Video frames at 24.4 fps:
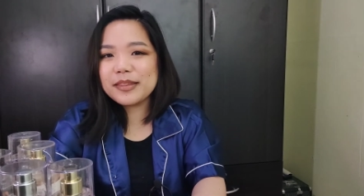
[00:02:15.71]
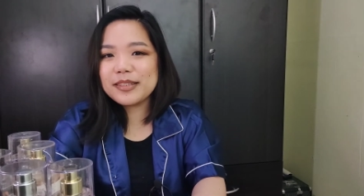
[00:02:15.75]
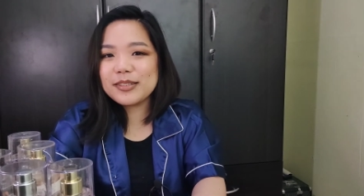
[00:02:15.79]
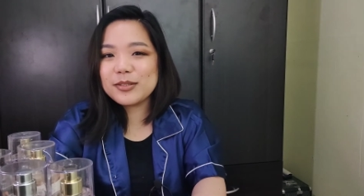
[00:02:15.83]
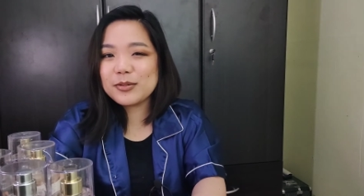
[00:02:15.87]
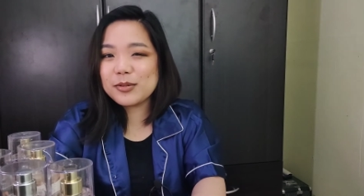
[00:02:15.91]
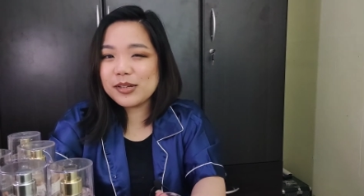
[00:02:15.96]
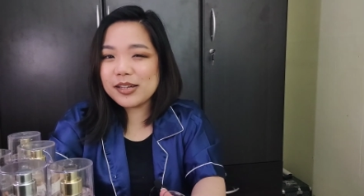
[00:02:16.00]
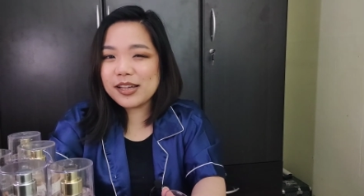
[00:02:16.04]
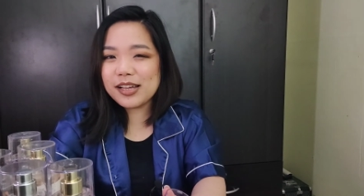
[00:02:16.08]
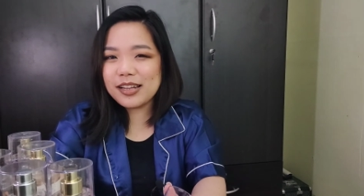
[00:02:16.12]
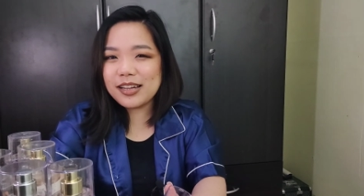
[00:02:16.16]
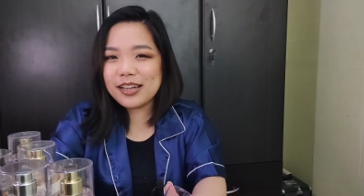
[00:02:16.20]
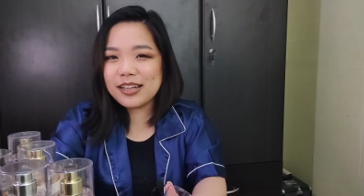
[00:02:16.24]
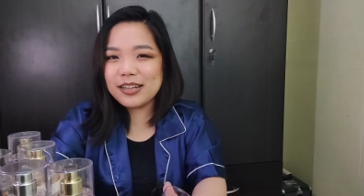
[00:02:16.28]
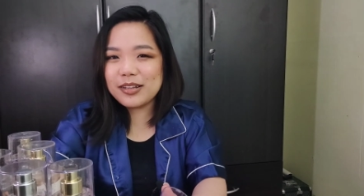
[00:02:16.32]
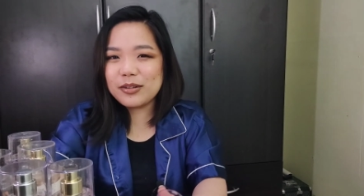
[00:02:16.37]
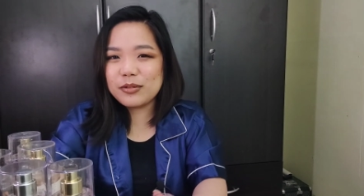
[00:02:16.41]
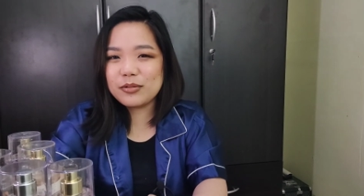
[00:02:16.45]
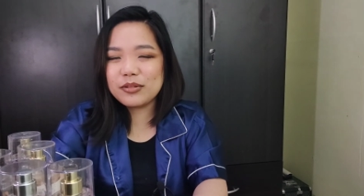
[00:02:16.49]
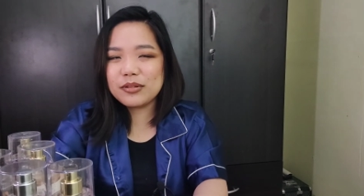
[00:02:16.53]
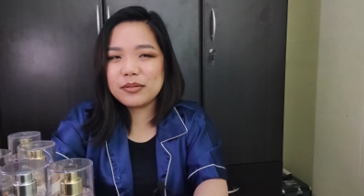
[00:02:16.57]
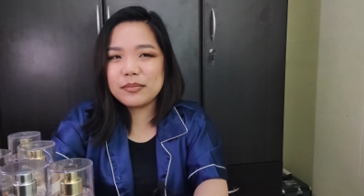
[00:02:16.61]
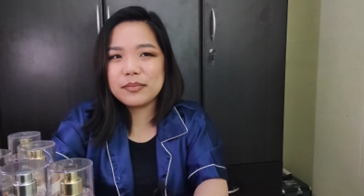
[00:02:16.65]
So
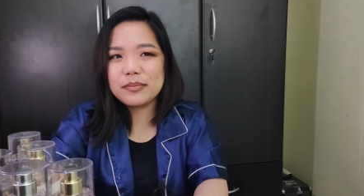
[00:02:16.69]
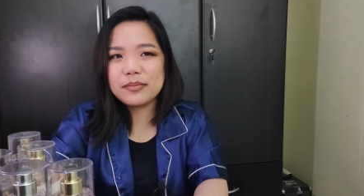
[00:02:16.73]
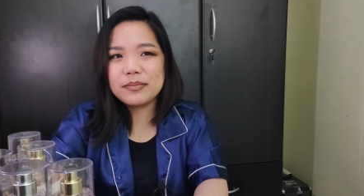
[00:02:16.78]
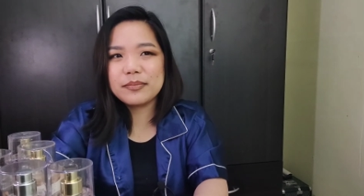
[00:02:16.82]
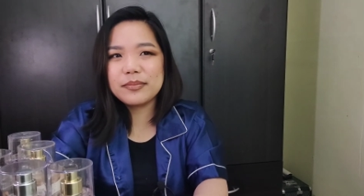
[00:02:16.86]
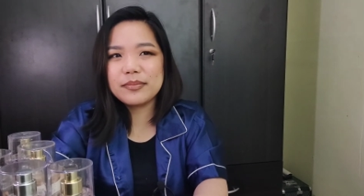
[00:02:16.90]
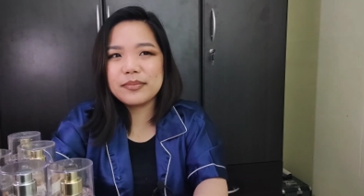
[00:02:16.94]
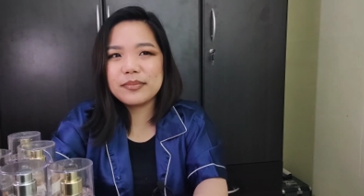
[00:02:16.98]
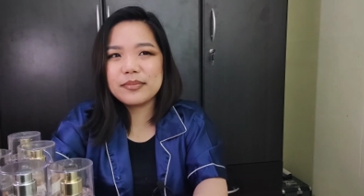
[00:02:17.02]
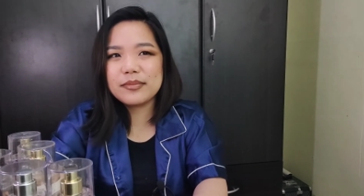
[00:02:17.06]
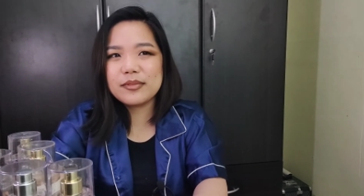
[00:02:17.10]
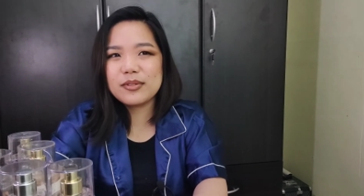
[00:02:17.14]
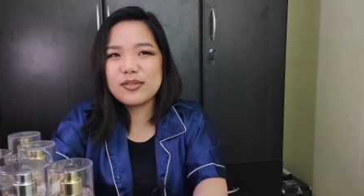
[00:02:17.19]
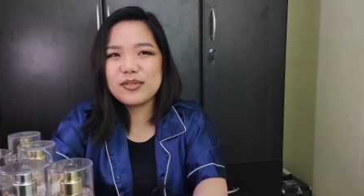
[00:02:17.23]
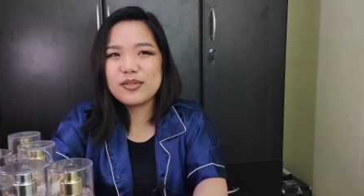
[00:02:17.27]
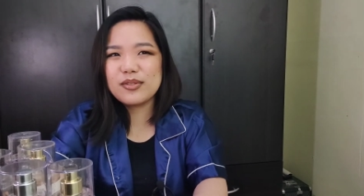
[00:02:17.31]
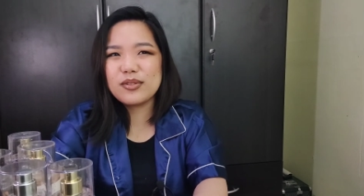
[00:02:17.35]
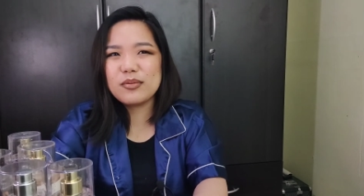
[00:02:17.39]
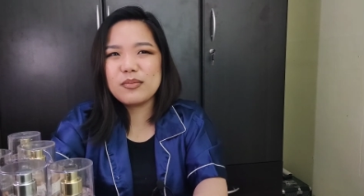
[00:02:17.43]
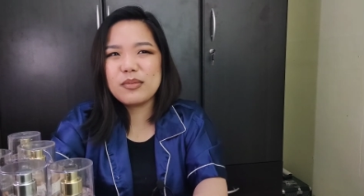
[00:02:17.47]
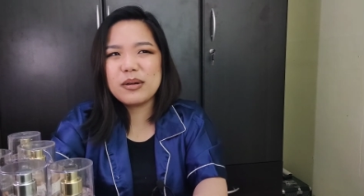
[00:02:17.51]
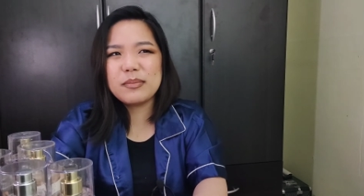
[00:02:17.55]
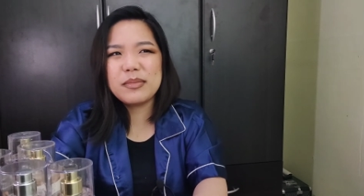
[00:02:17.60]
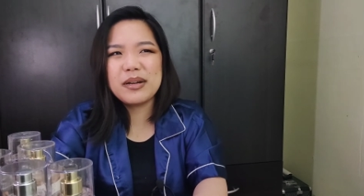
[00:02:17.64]
nagalangan ako na
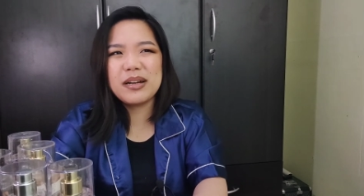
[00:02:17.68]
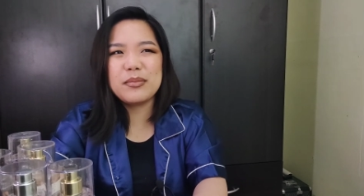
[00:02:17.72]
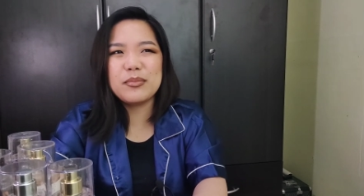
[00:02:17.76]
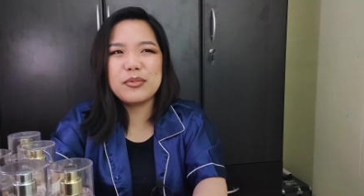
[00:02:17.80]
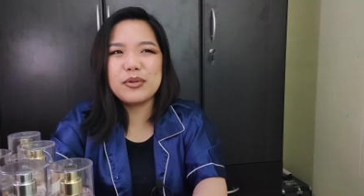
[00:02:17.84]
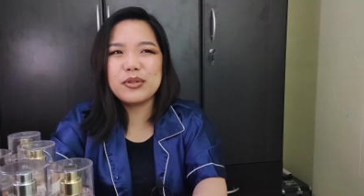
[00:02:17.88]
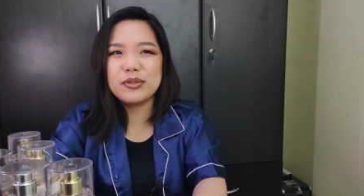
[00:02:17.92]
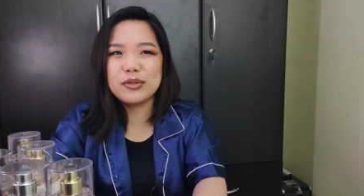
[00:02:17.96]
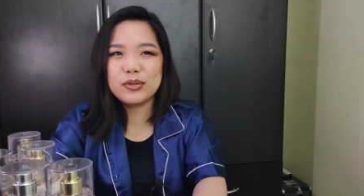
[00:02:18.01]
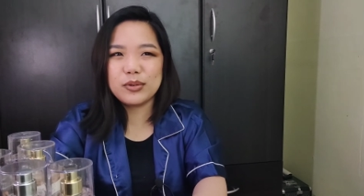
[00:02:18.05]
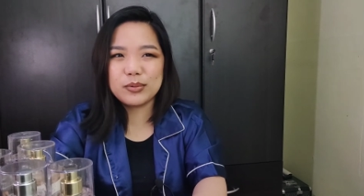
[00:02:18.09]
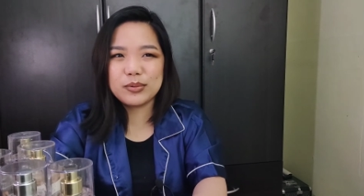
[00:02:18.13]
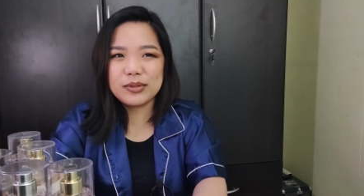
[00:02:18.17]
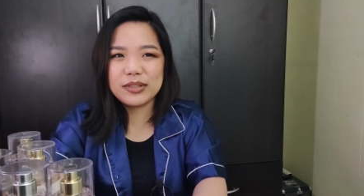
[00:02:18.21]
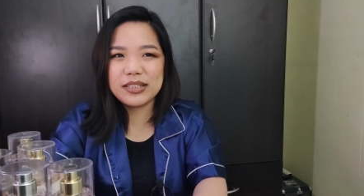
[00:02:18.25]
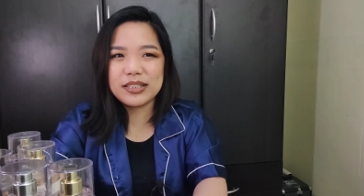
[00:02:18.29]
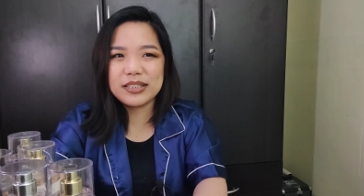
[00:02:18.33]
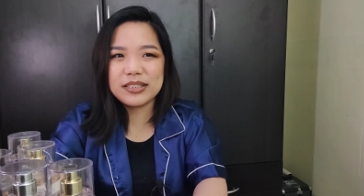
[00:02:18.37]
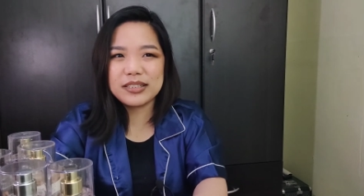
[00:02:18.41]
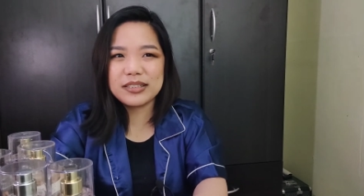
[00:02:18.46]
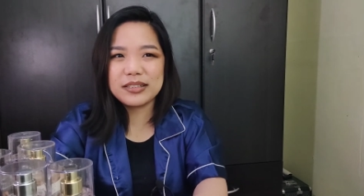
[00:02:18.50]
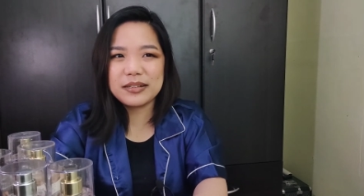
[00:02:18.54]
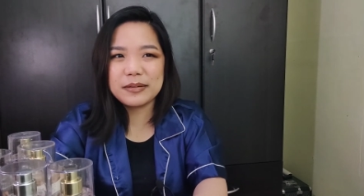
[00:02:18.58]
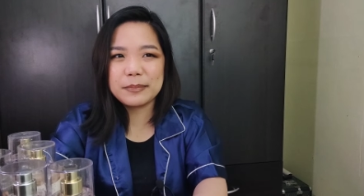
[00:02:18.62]
gusto bang mamoy
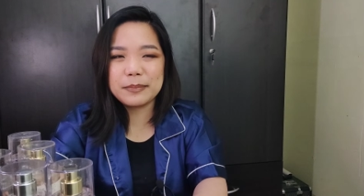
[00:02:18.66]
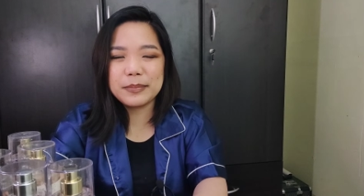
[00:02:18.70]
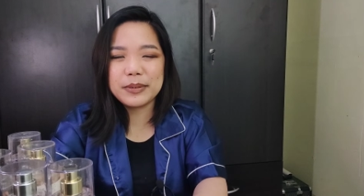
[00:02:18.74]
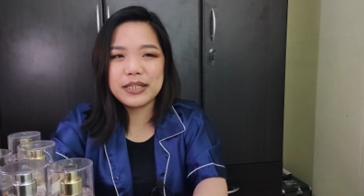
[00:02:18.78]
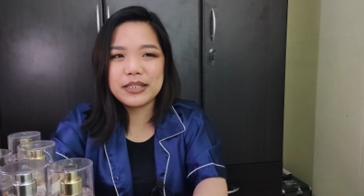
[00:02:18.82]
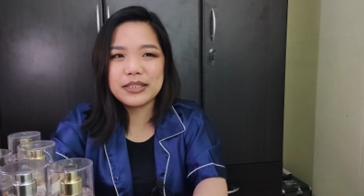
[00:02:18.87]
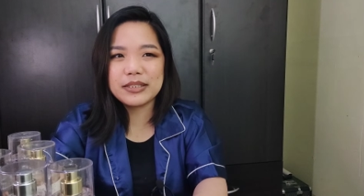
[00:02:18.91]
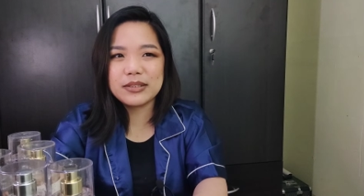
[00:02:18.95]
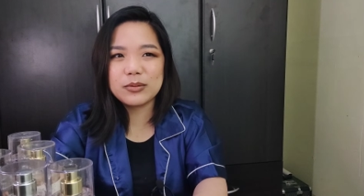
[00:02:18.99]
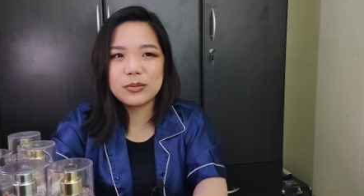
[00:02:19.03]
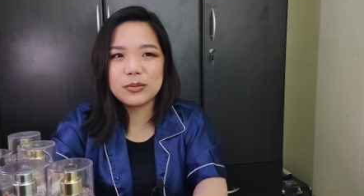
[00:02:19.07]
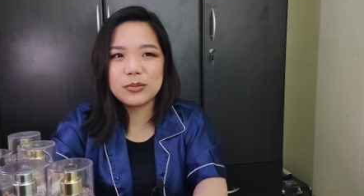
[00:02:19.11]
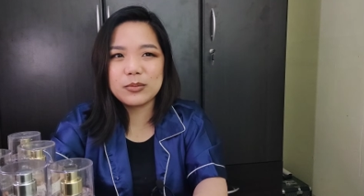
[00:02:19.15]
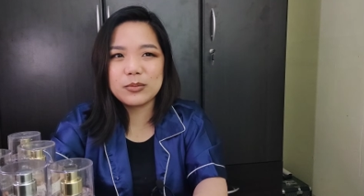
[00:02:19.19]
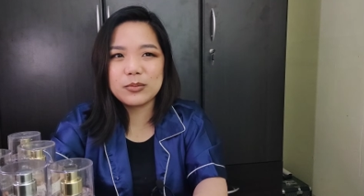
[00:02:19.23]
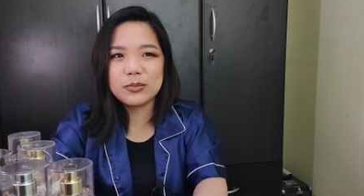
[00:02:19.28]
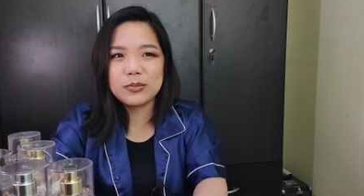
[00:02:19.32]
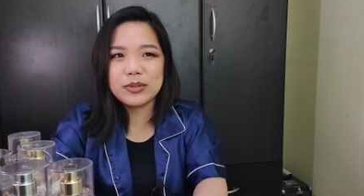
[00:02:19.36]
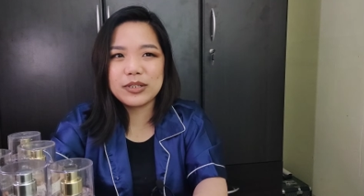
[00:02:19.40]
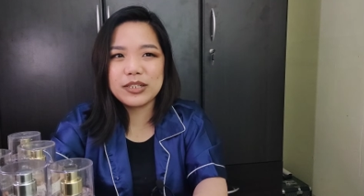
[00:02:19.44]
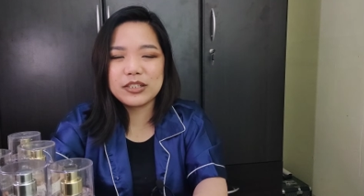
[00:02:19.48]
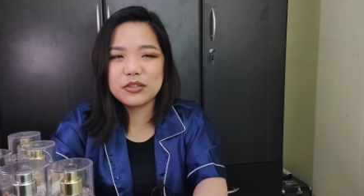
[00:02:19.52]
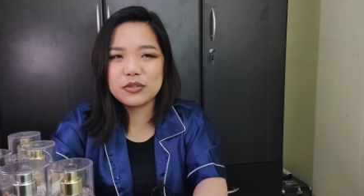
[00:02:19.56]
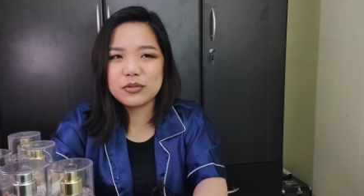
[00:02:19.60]
donut, but
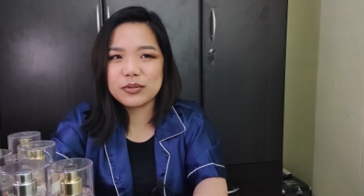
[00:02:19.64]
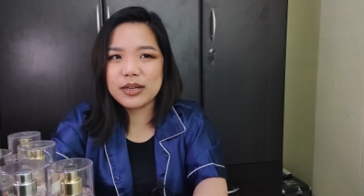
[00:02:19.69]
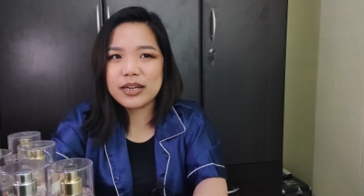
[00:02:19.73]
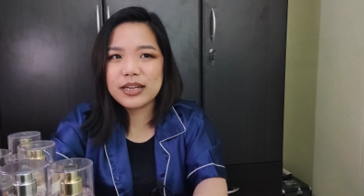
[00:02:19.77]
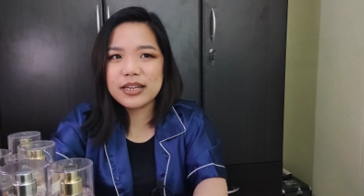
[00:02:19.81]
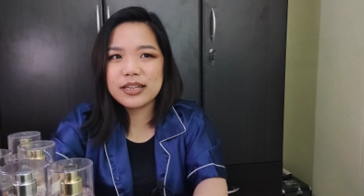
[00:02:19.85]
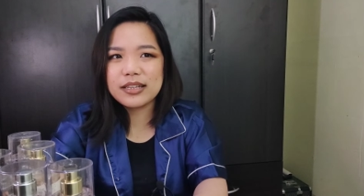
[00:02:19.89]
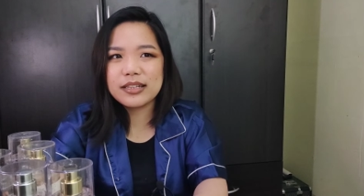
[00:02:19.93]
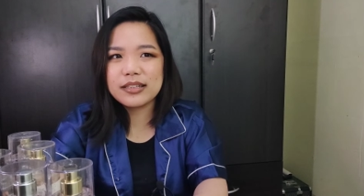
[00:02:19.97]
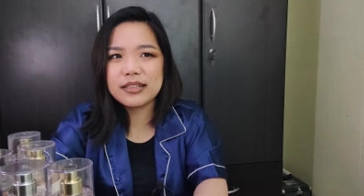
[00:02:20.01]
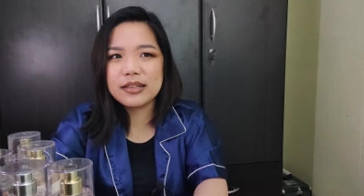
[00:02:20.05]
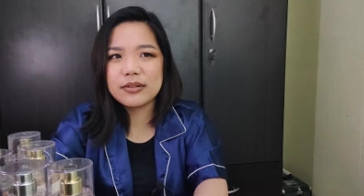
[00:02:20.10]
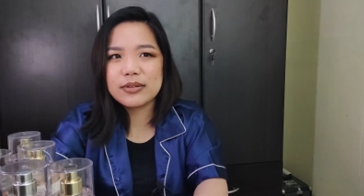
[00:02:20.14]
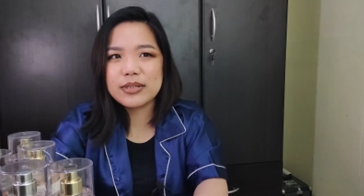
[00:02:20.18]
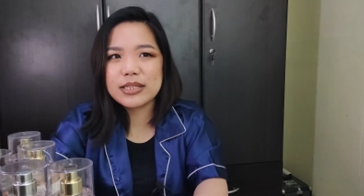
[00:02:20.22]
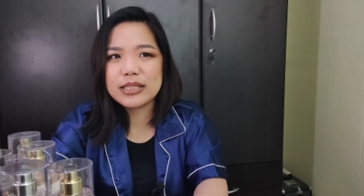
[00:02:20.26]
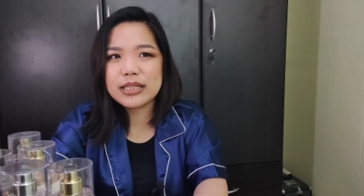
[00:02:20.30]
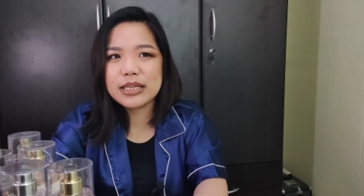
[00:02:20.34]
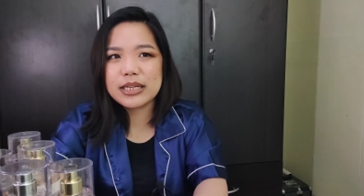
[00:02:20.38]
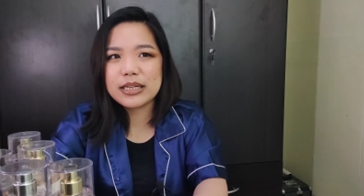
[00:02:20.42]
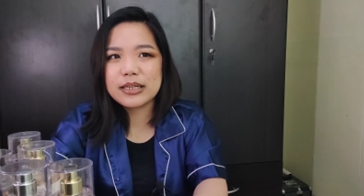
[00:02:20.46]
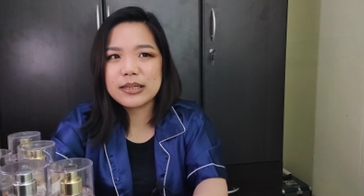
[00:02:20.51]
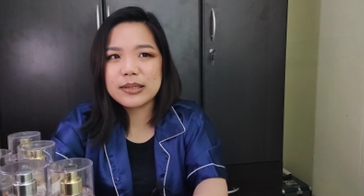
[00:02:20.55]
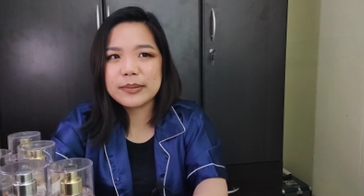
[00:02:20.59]
when I tried it, I
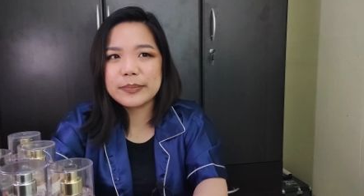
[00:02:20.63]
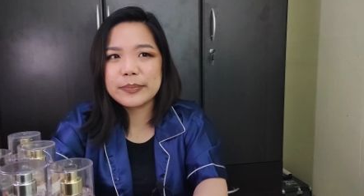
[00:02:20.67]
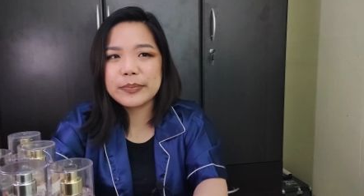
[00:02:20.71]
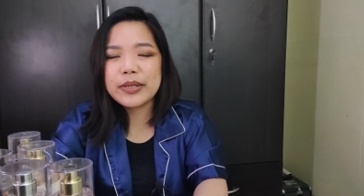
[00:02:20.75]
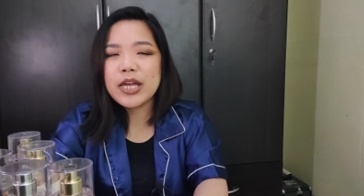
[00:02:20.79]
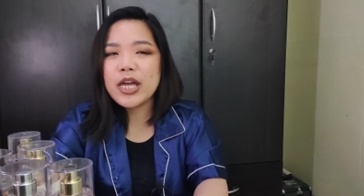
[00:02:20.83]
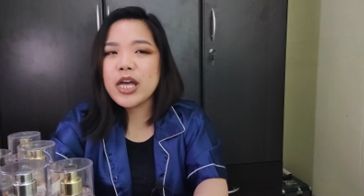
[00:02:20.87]
was like,